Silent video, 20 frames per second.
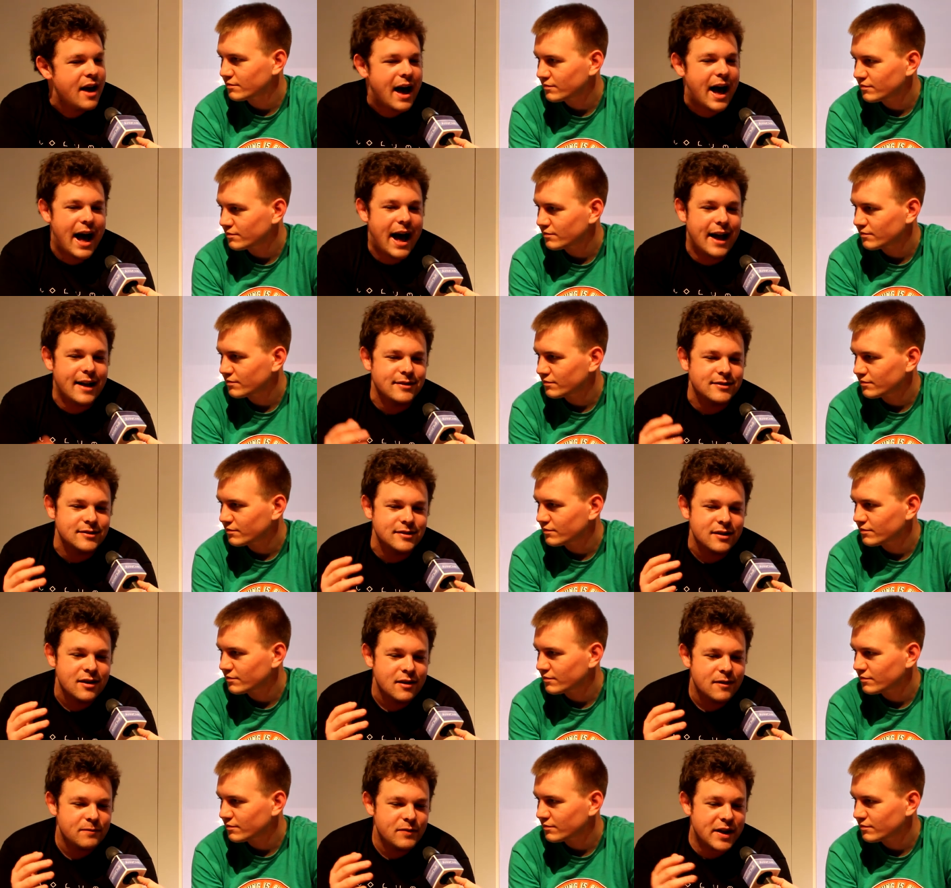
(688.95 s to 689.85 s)
Speaker 1: And
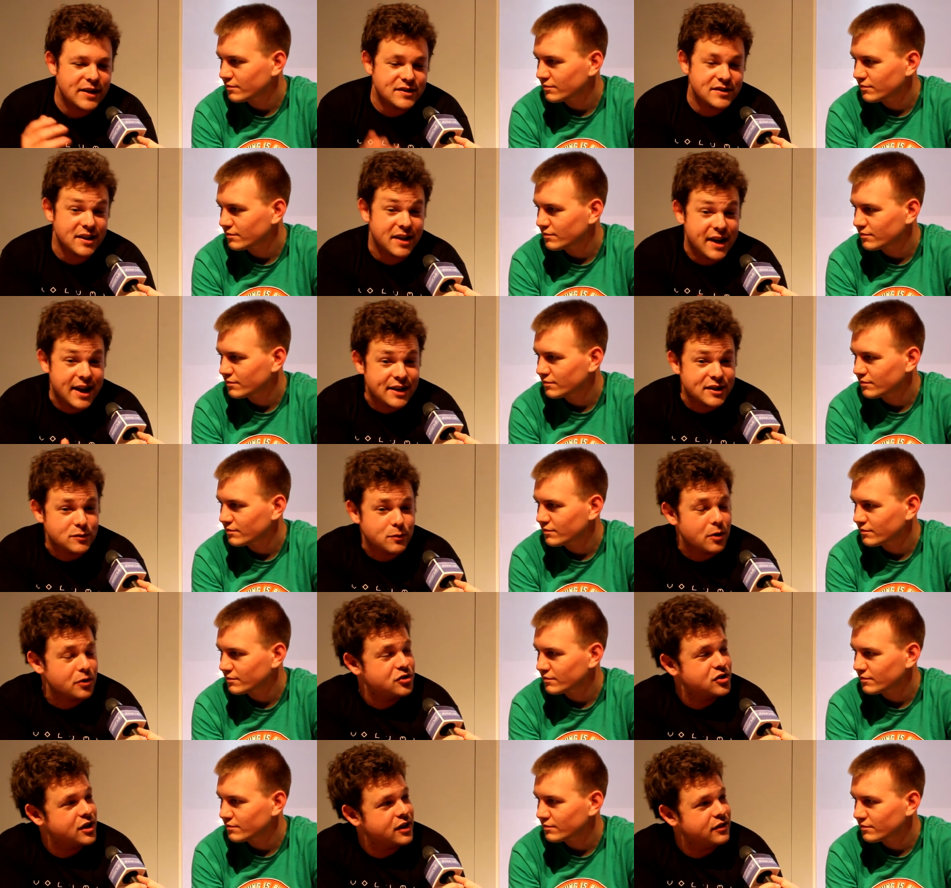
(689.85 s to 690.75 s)
it's the kids
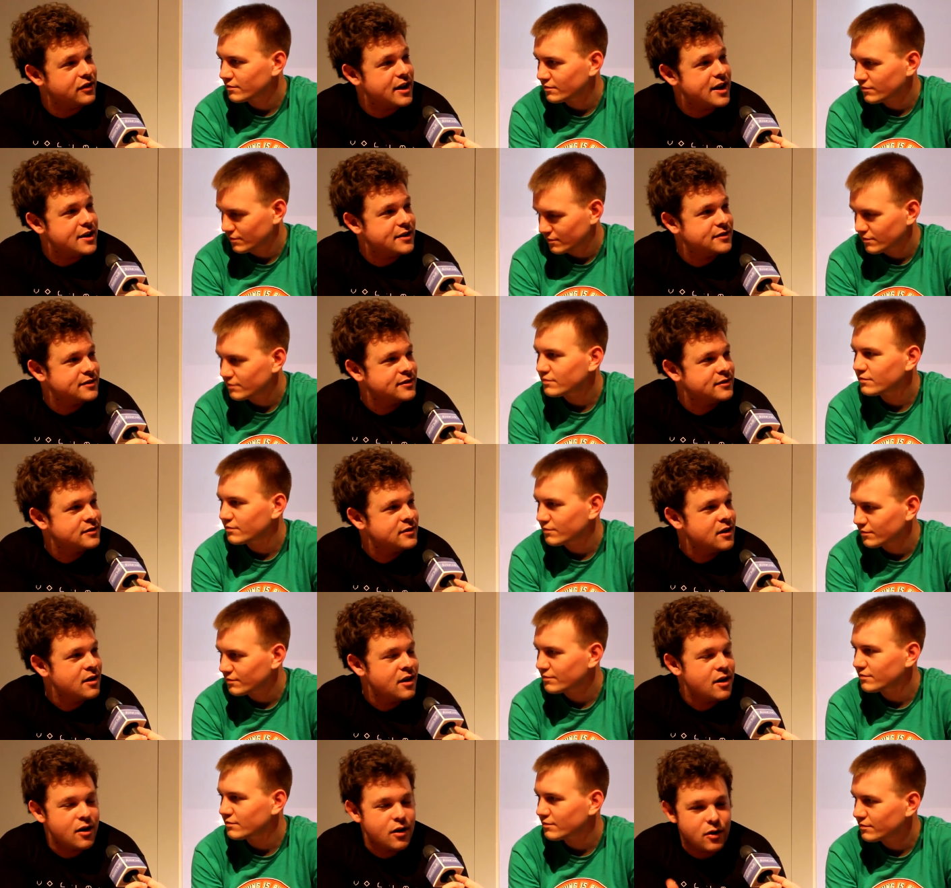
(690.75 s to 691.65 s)
watching this
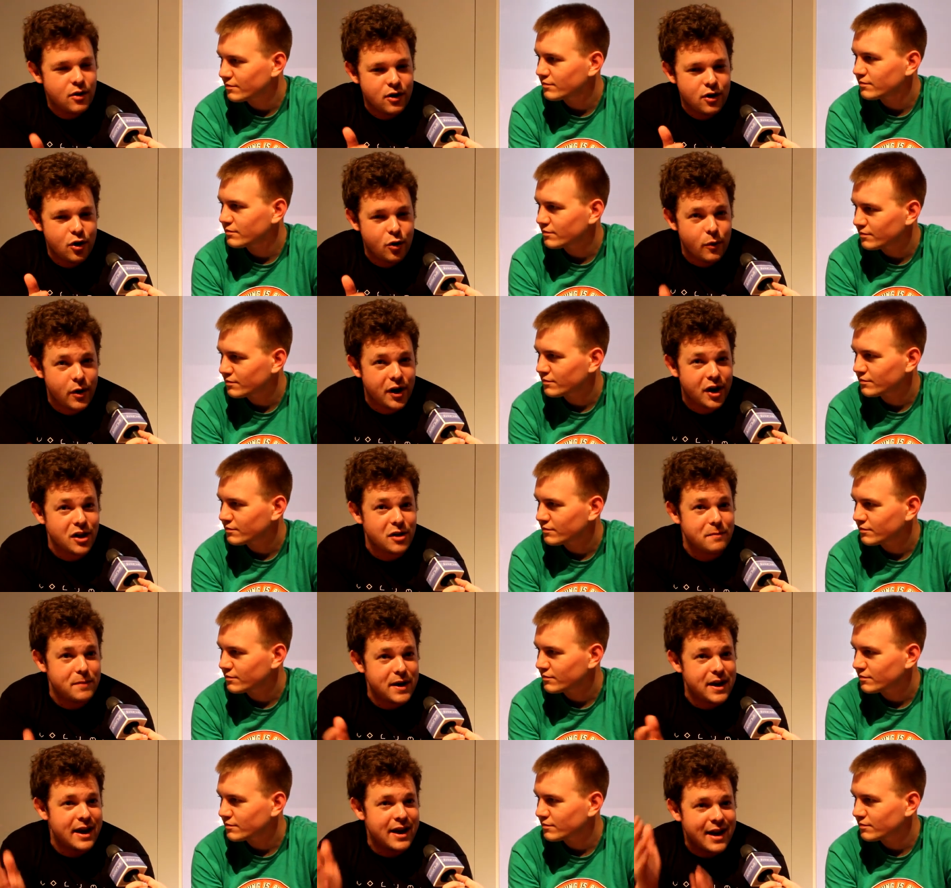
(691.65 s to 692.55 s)
who are going to
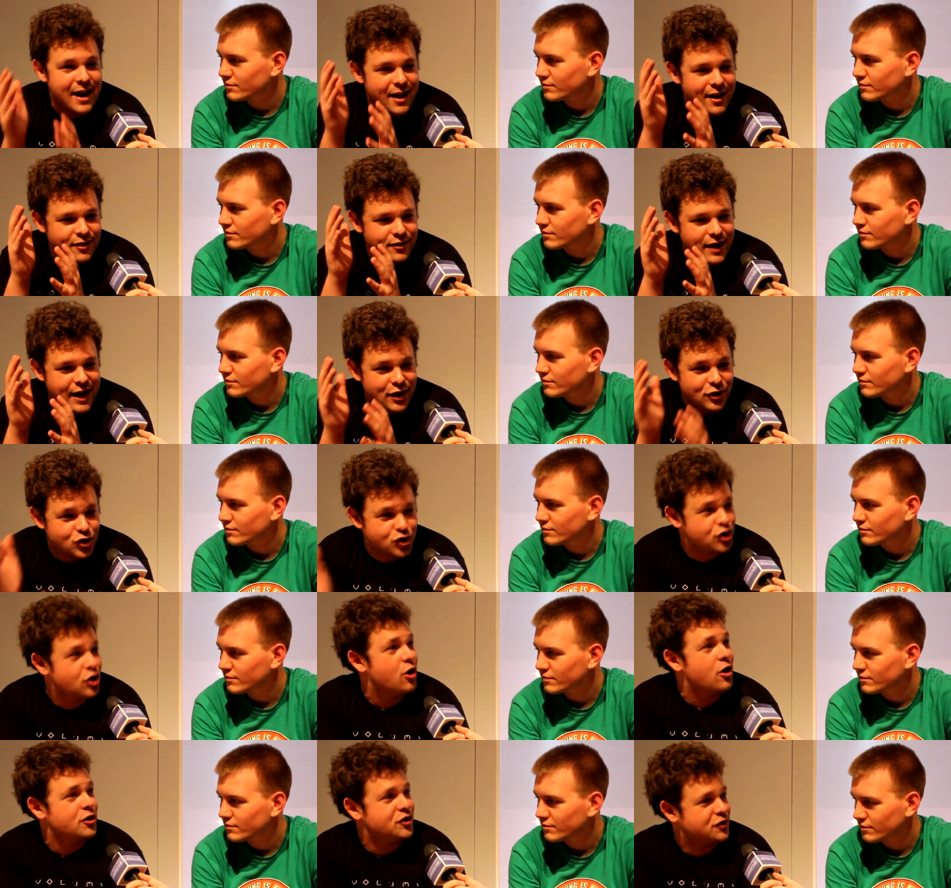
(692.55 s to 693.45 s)
be in
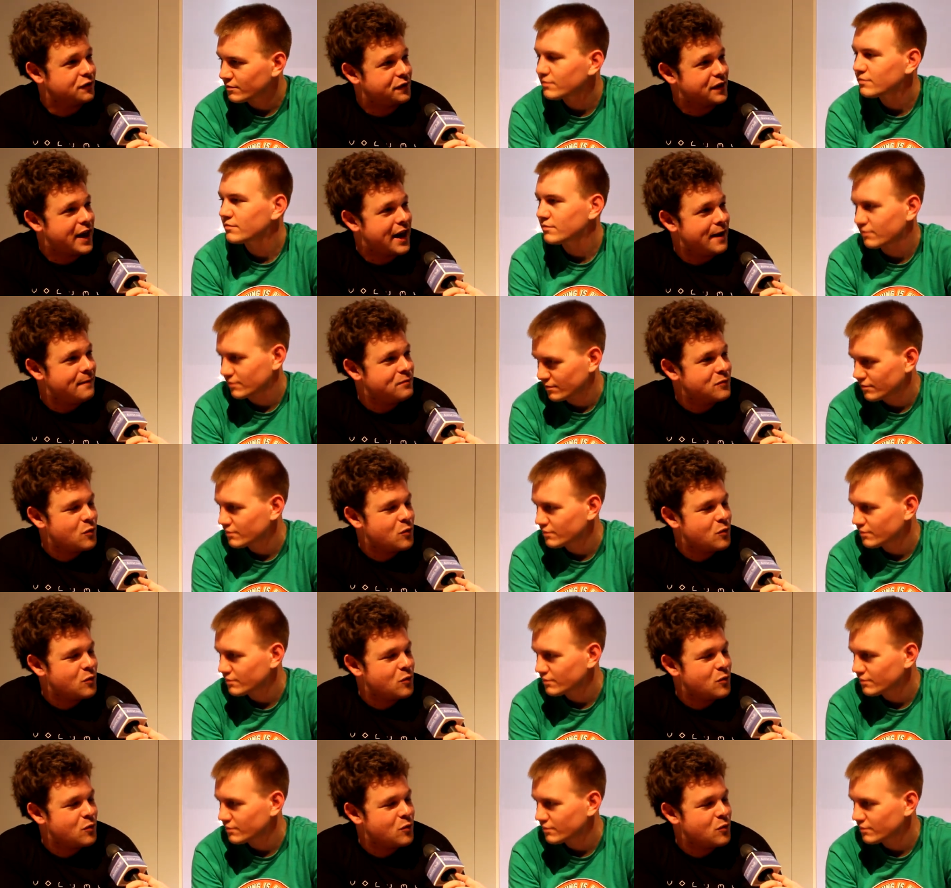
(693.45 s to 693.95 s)
charge of that.